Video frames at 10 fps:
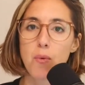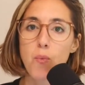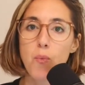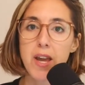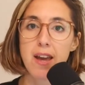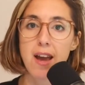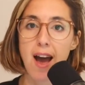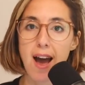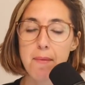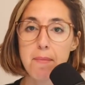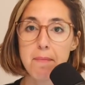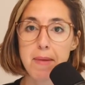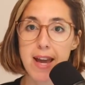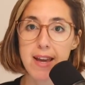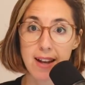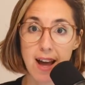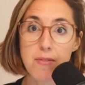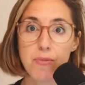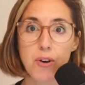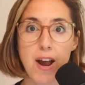we have made live
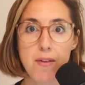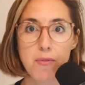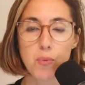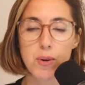for everyone.